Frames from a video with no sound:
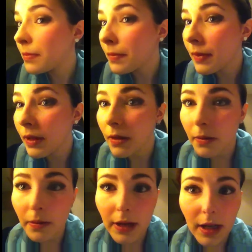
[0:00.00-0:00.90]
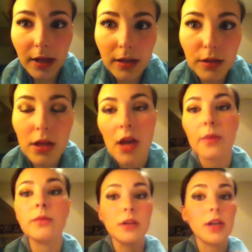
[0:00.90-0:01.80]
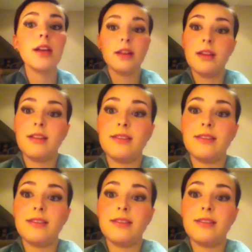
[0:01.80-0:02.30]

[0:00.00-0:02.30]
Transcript: Okay, so that